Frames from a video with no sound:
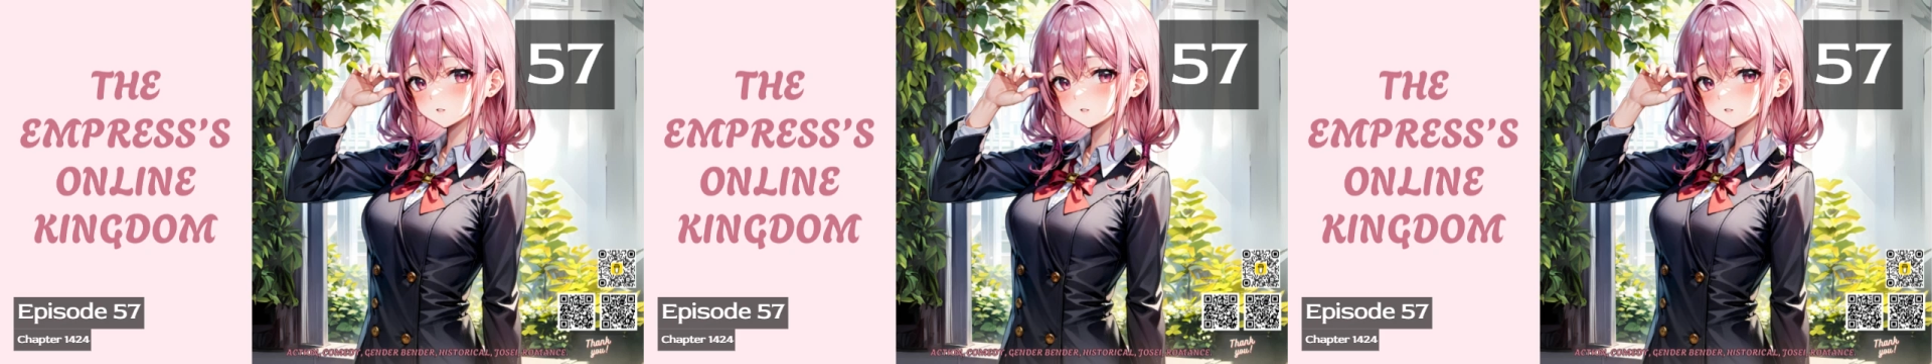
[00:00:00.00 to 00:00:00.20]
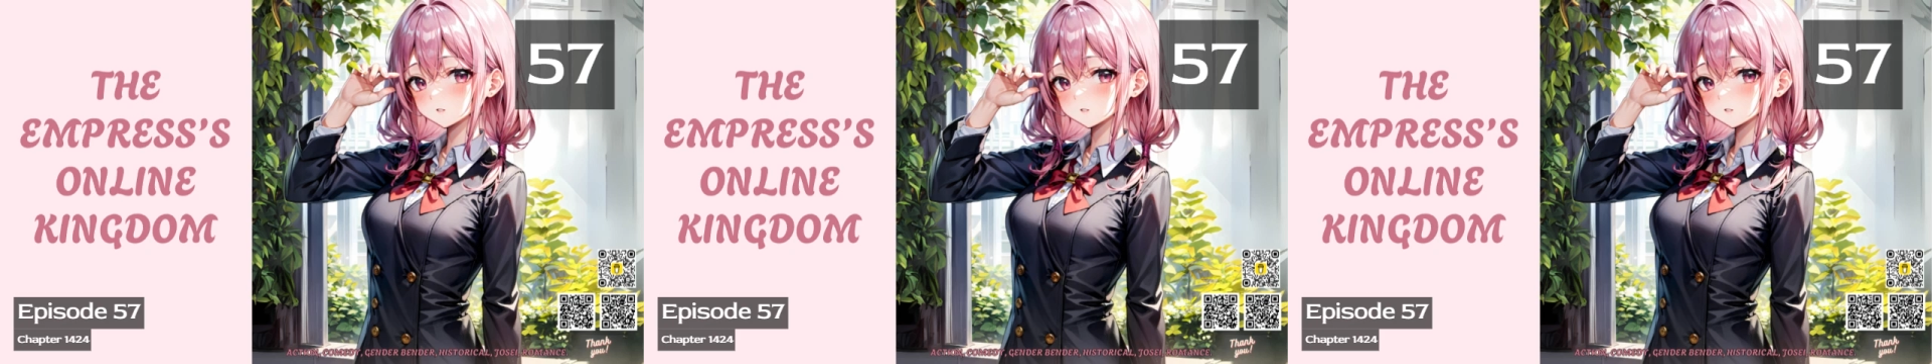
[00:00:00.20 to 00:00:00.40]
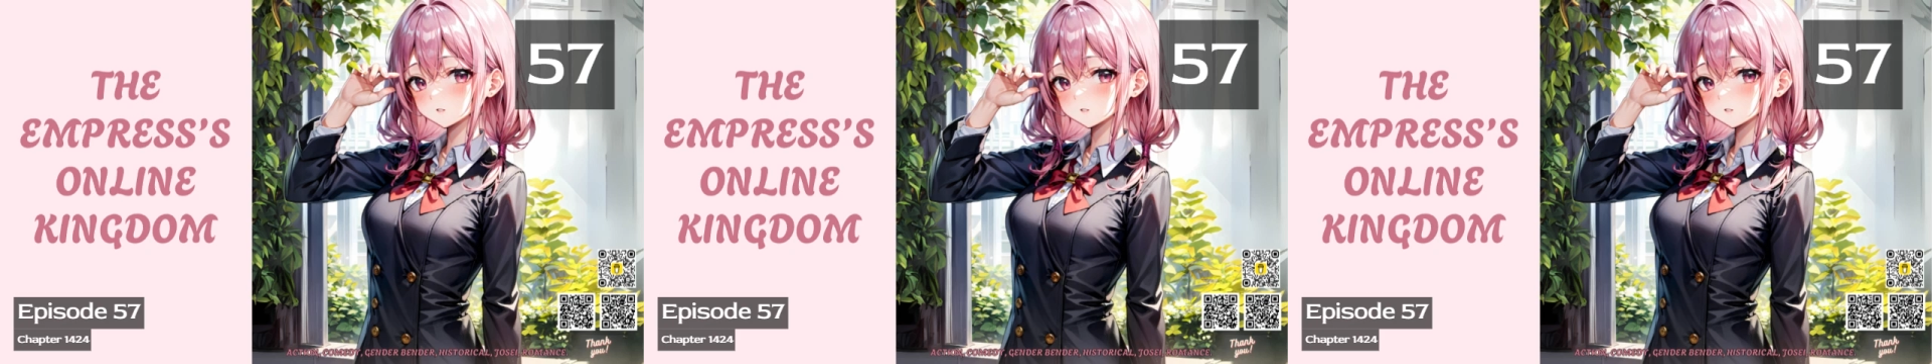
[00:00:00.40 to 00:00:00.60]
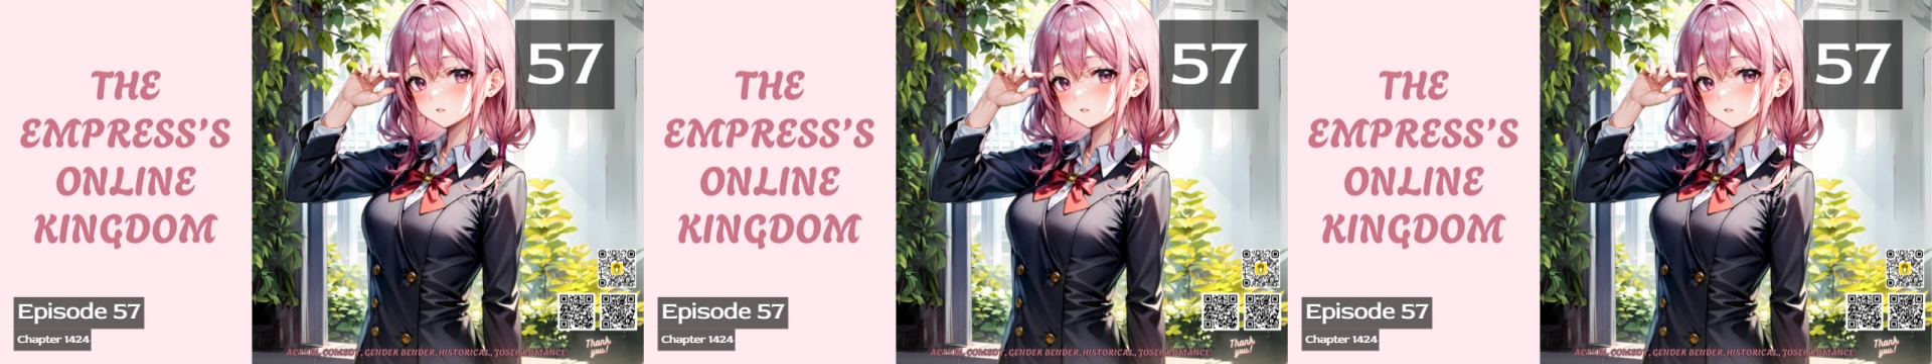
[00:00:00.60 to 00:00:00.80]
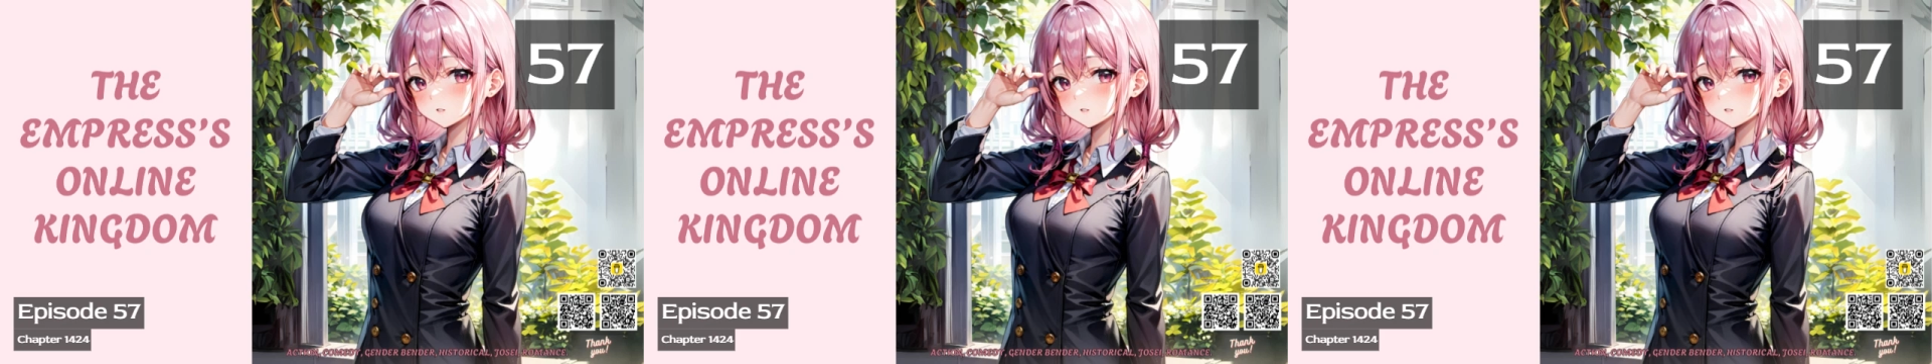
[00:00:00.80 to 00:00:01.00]
Indeed,
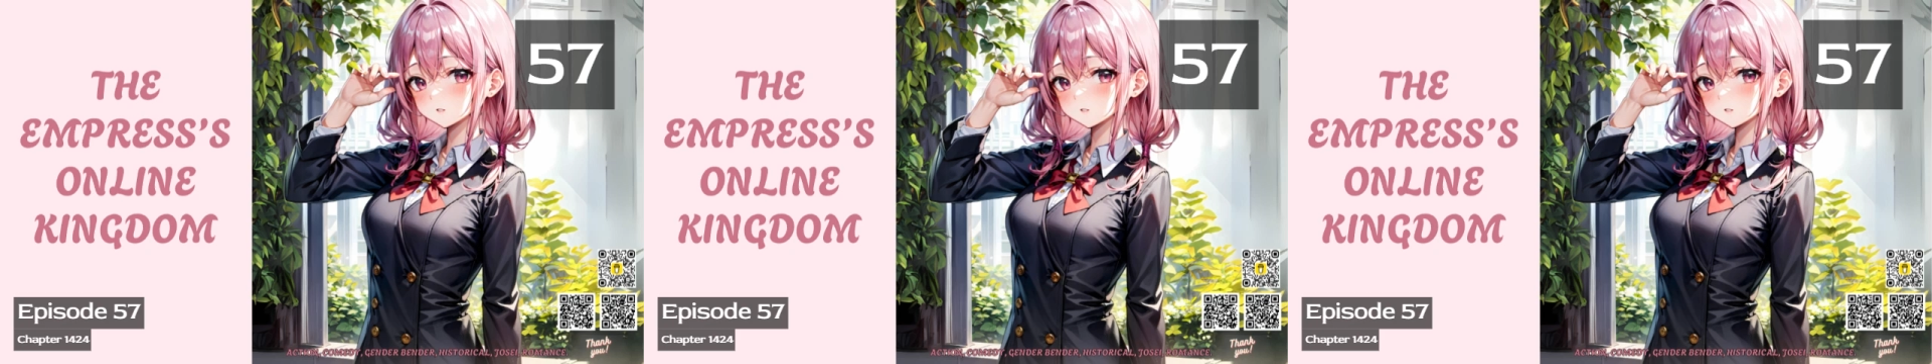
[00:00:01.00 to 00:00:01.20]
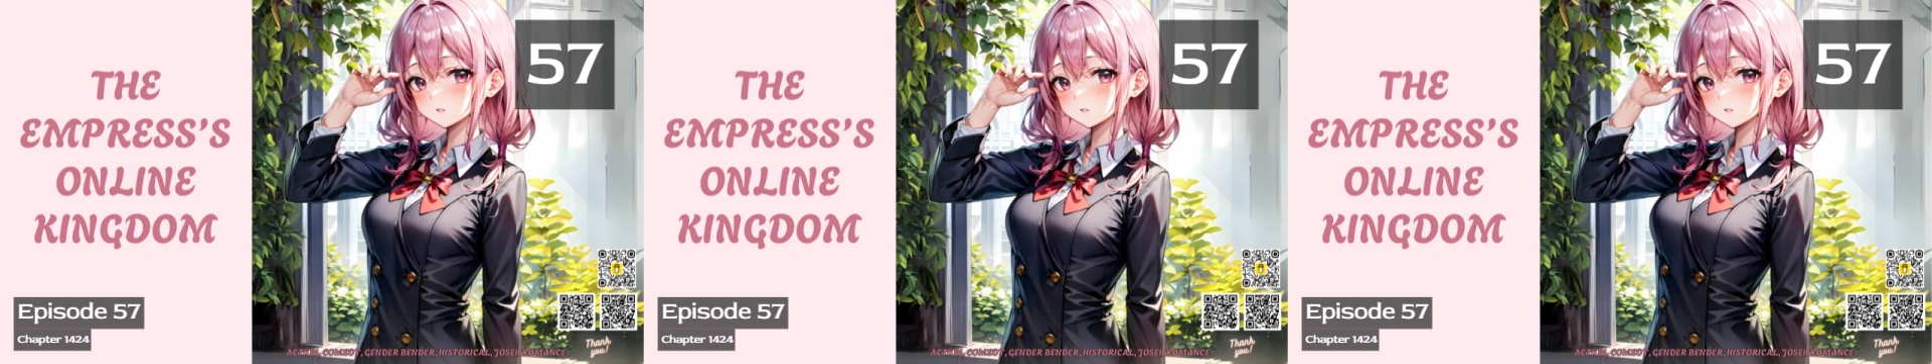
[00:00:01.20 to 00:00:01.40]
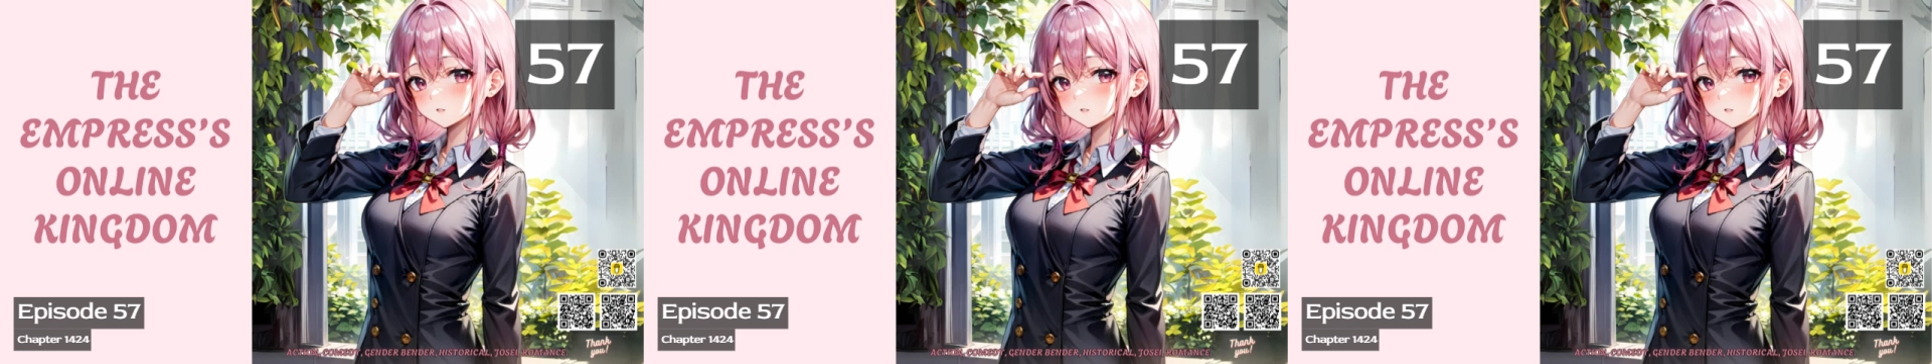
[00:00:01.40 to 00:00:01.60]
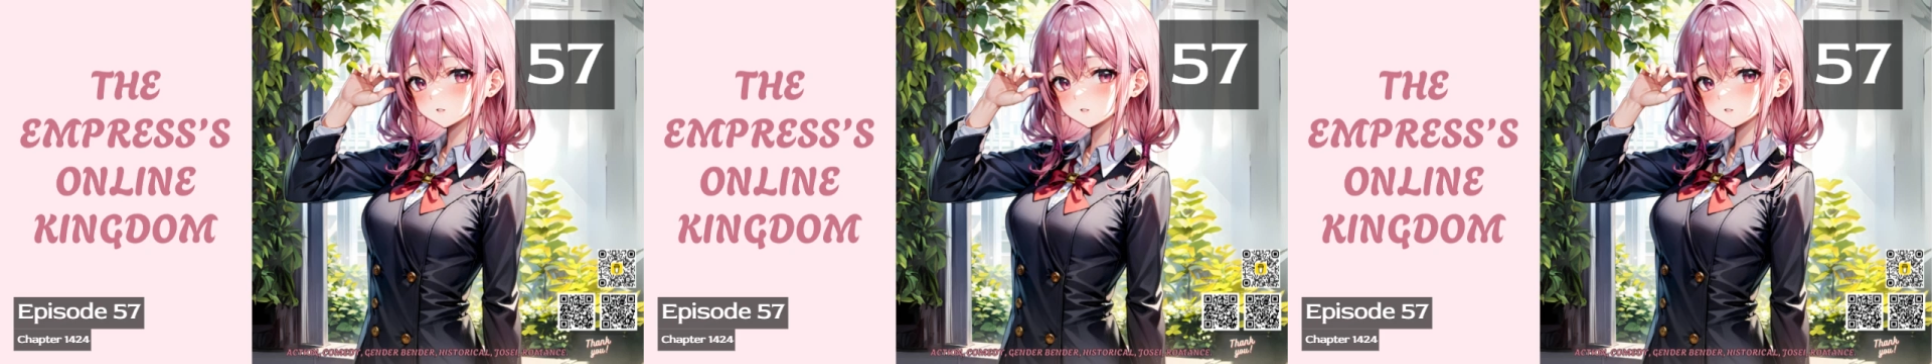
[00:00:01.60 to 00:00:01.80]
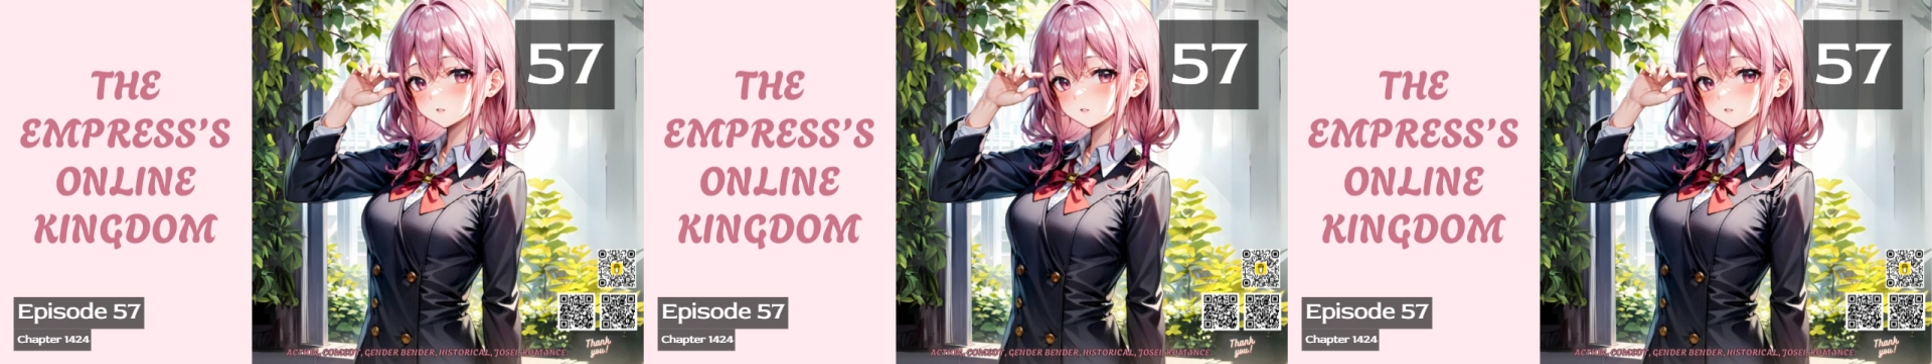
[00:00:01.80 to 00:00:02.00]
the woman didn't drink
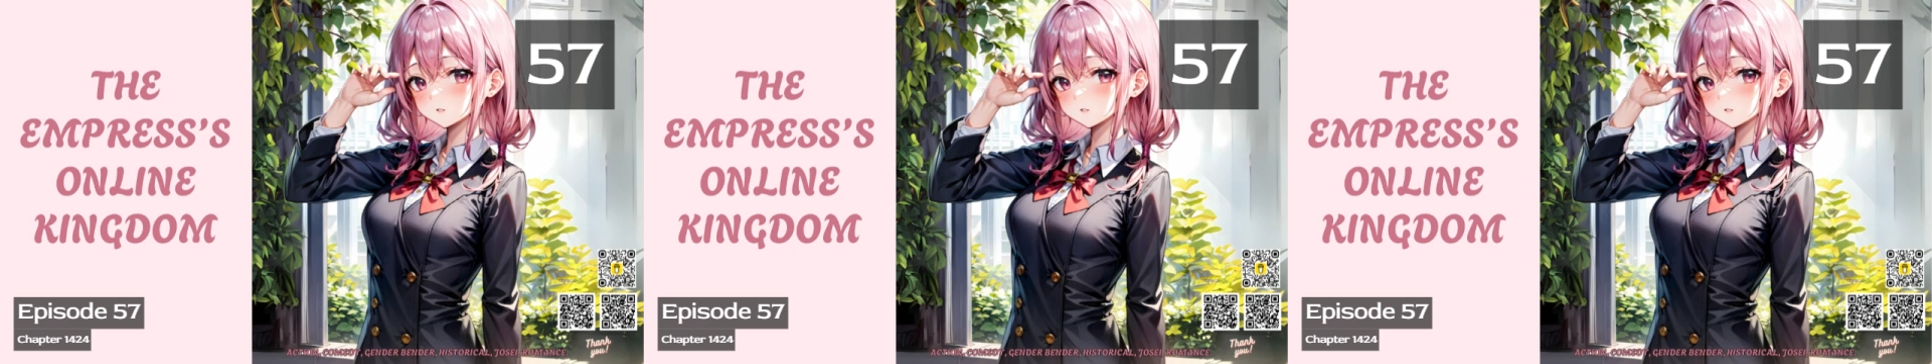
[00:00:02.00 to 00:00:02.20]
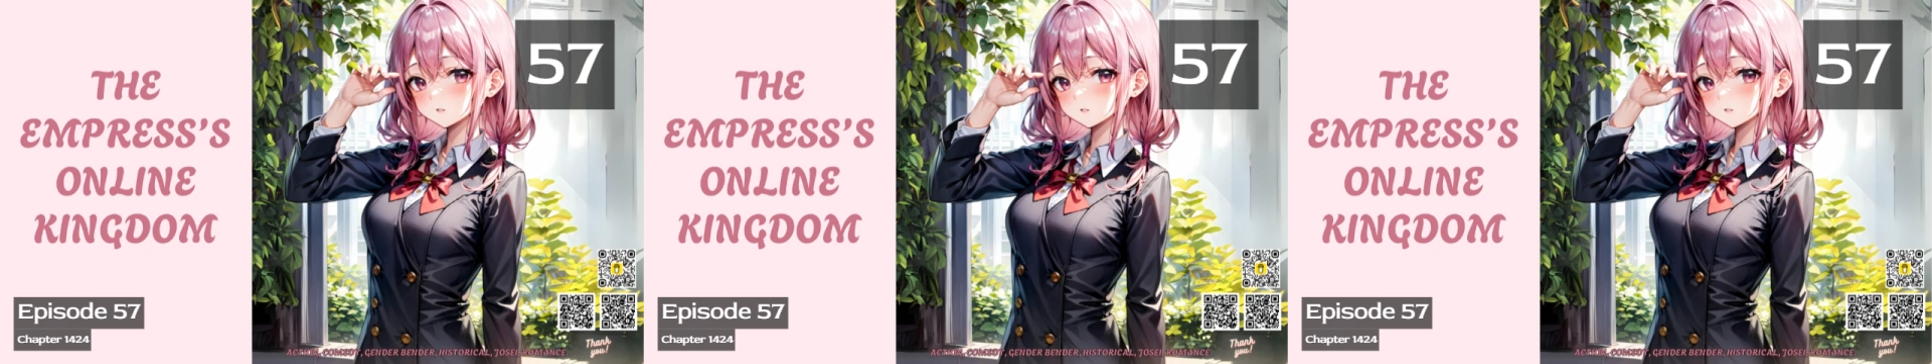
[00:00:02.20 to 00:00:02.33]
tea.